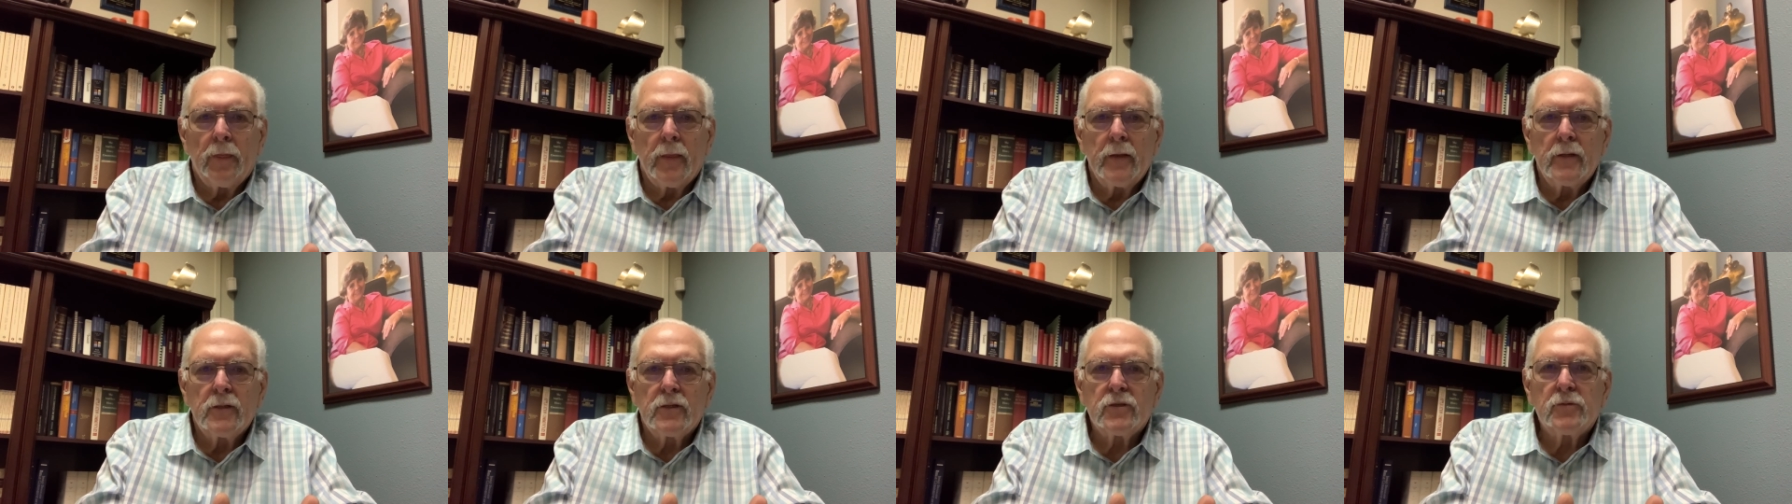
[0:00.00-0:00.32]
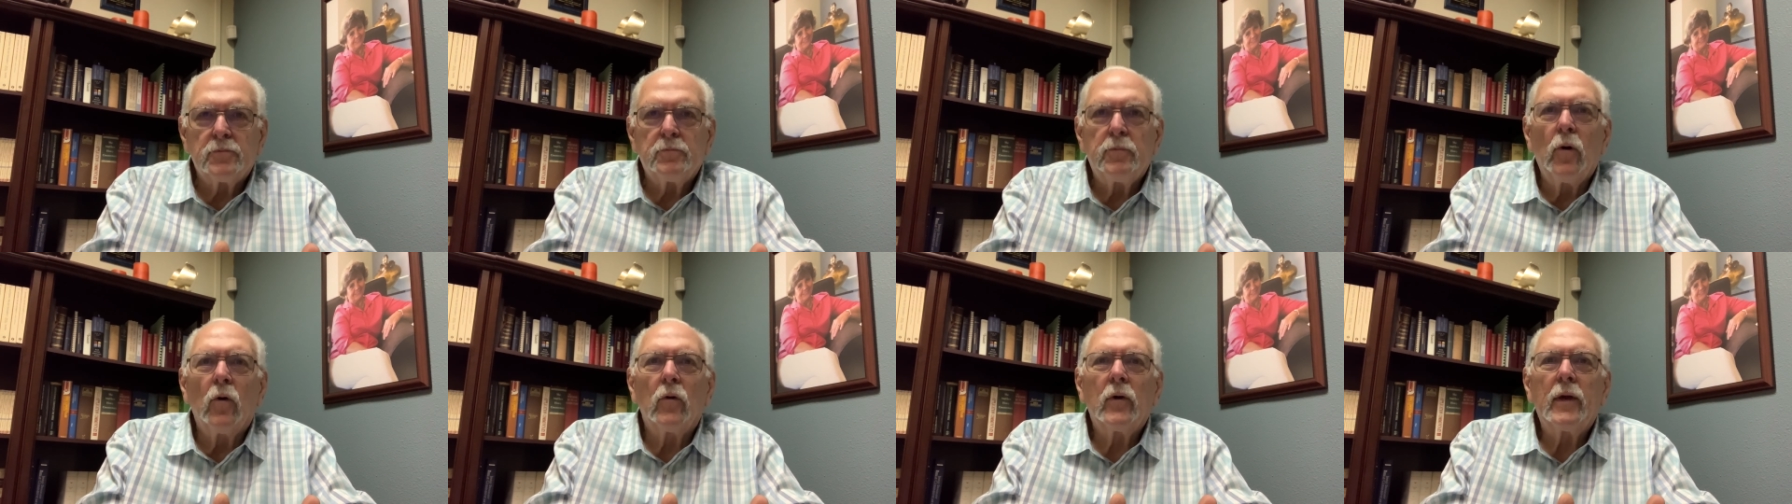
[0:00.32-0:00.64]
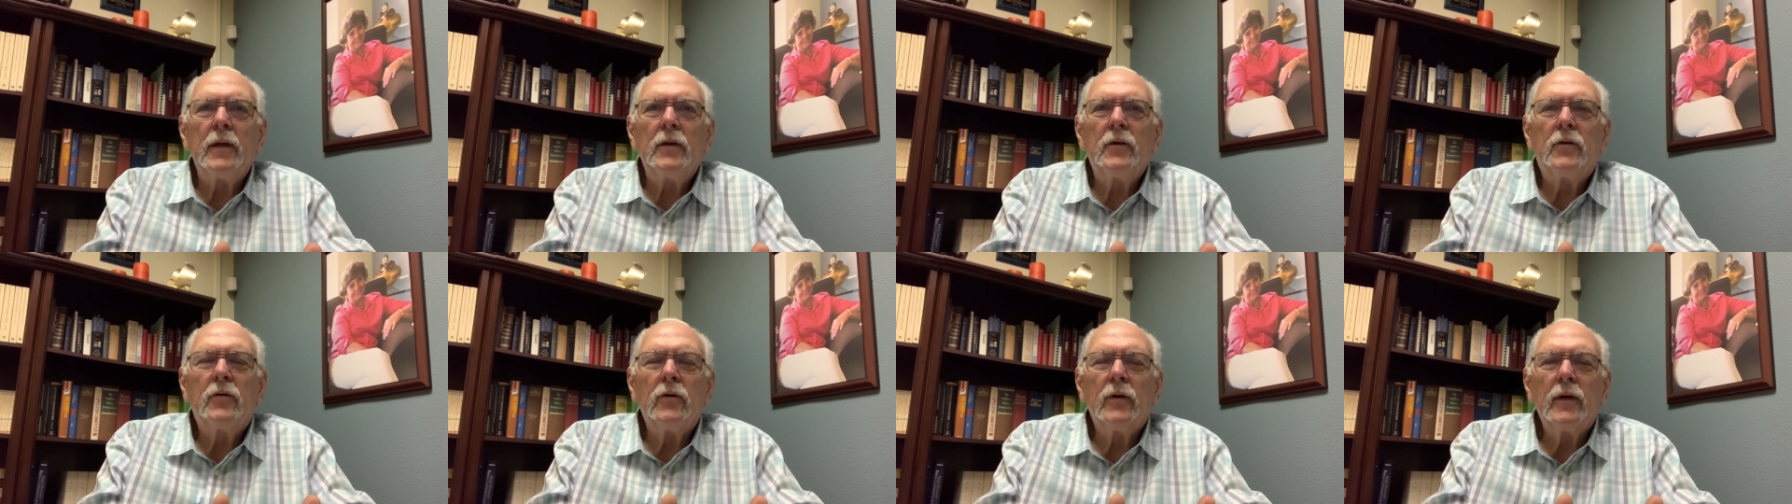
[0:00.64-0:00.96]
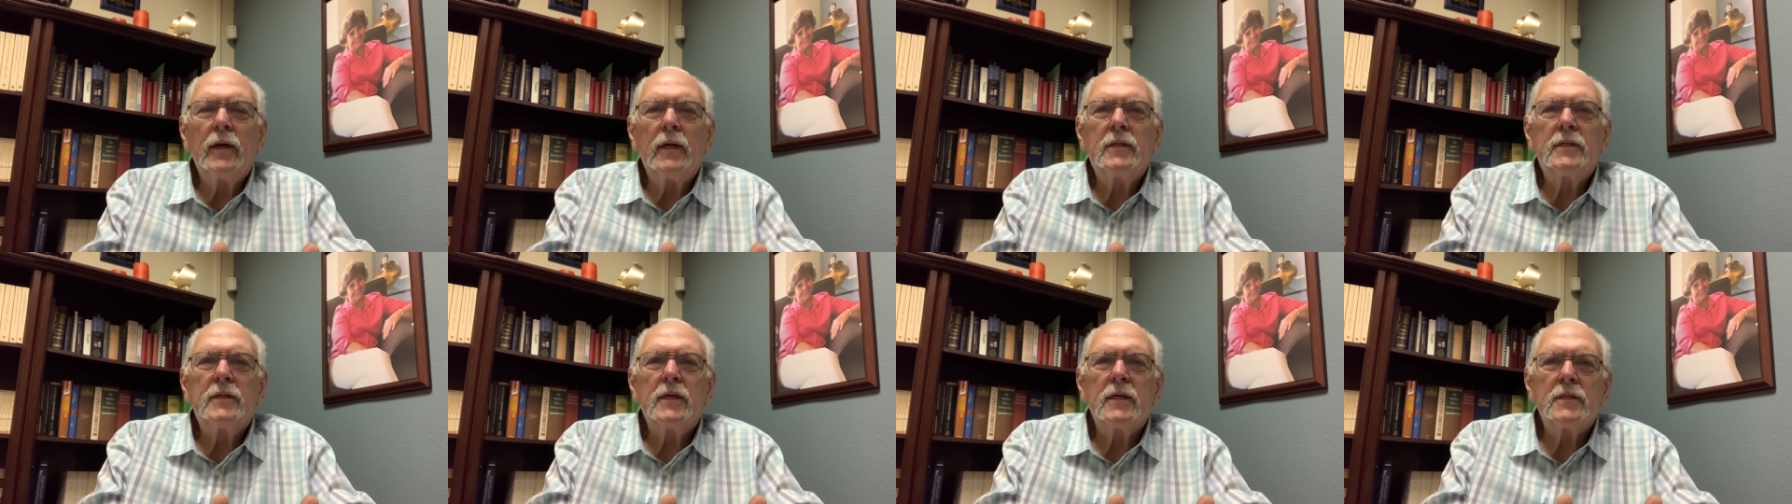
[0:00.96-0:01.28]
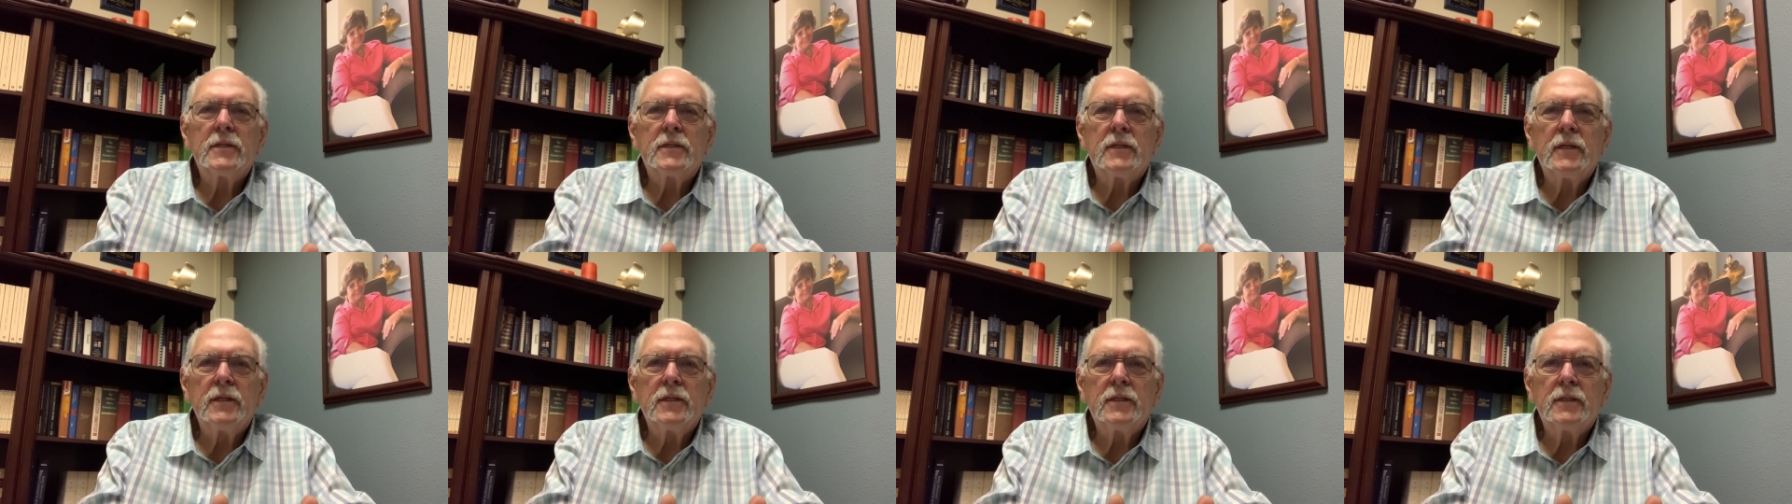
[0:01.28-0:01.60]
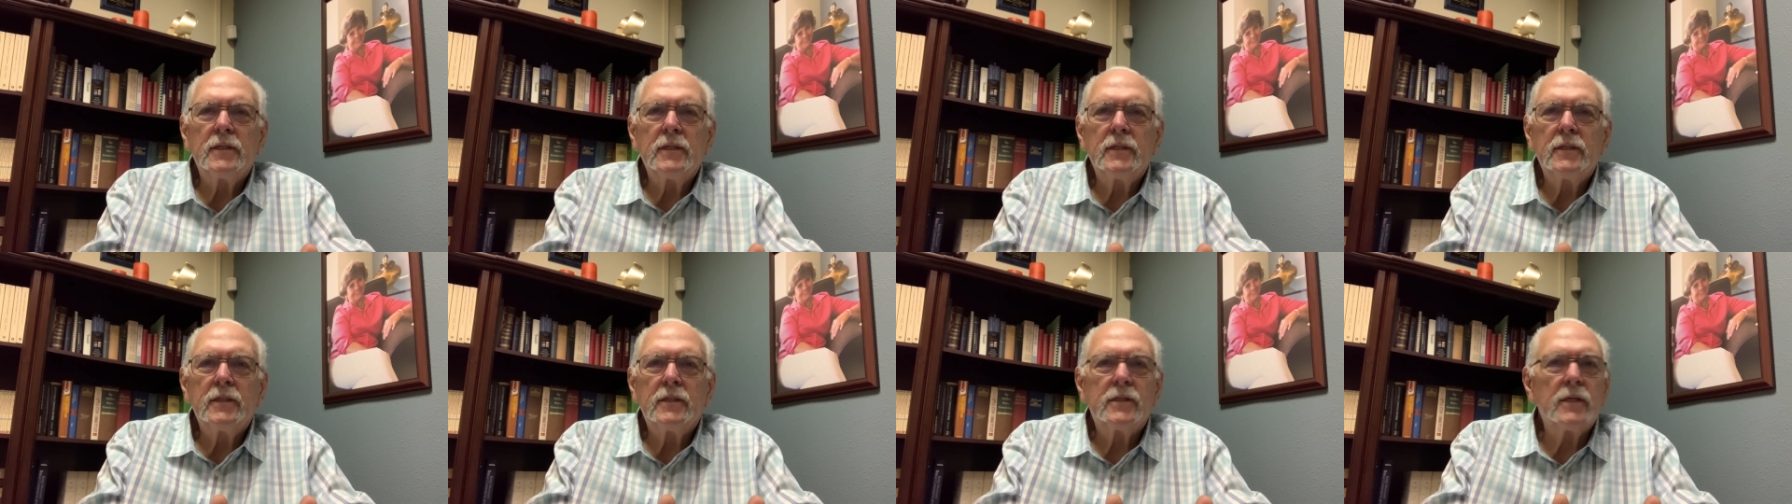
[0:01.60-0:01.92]
spoke into existence
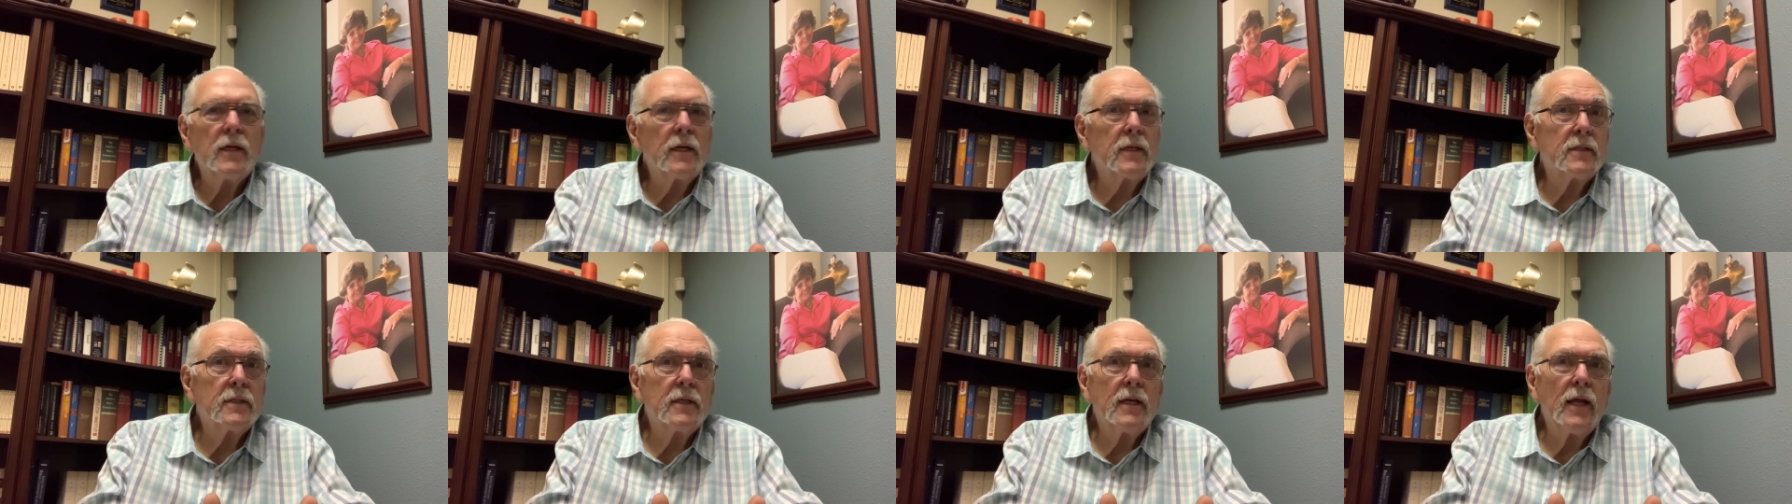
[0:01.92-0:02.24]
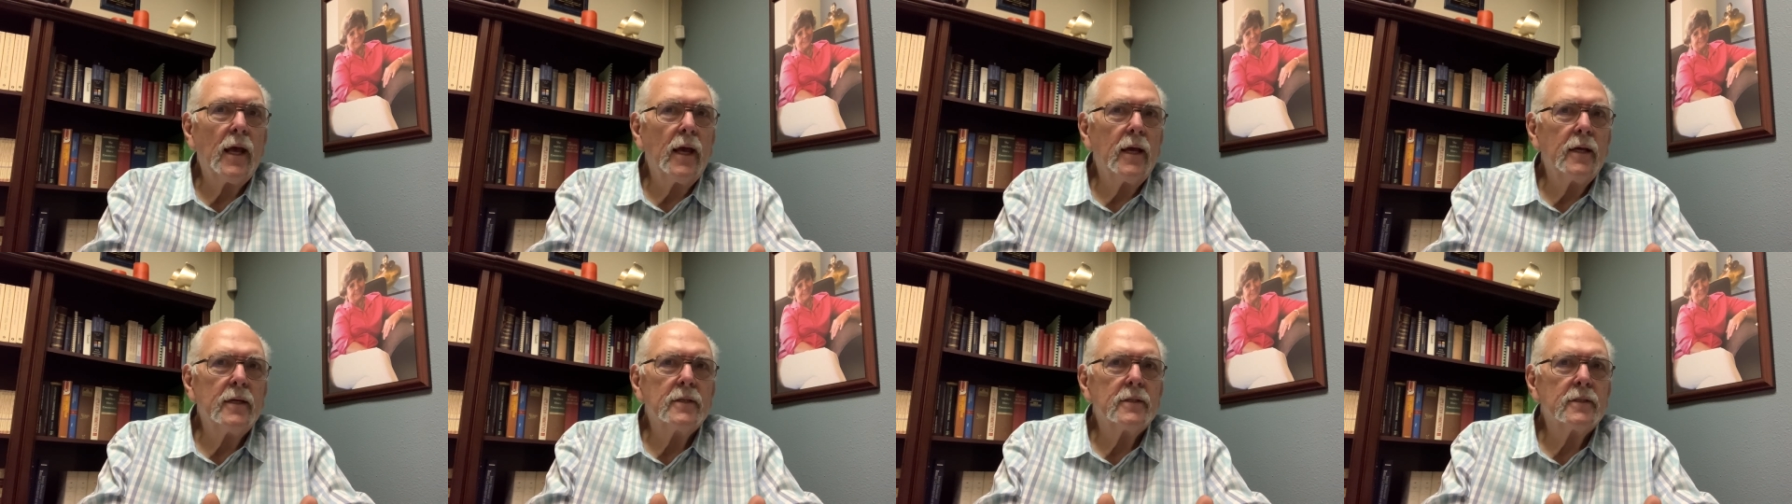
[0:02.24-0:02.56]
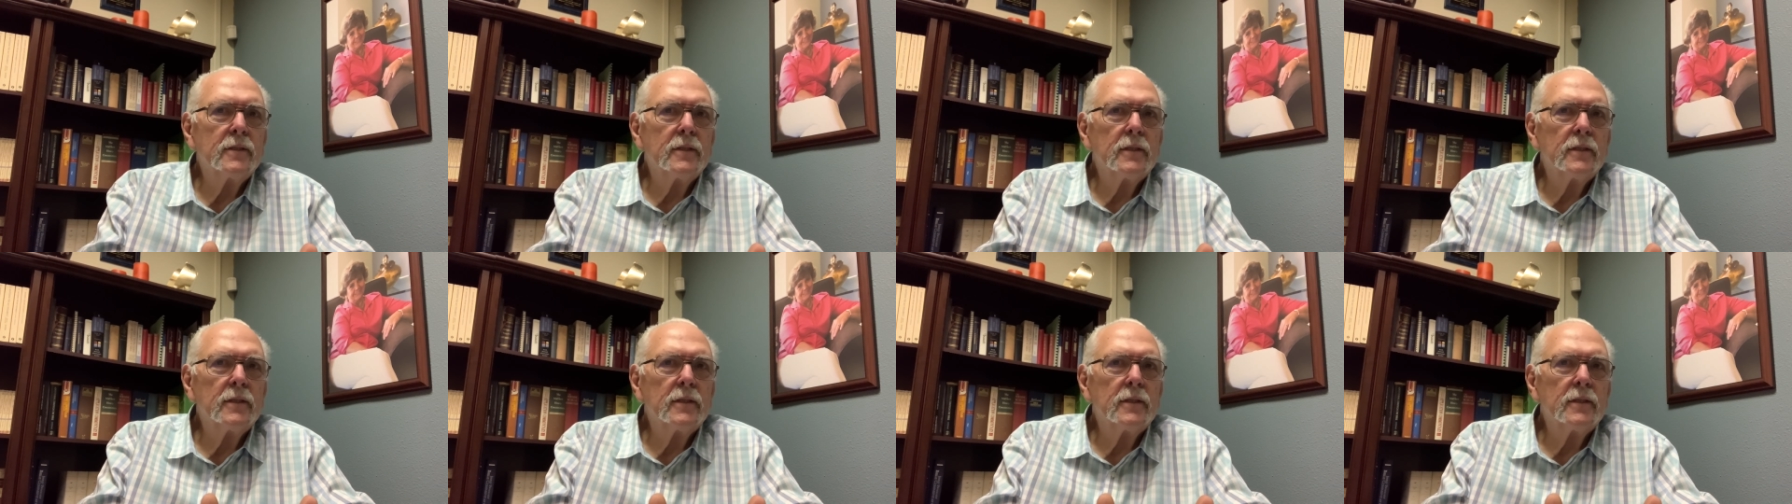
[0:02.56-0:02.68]
in six days.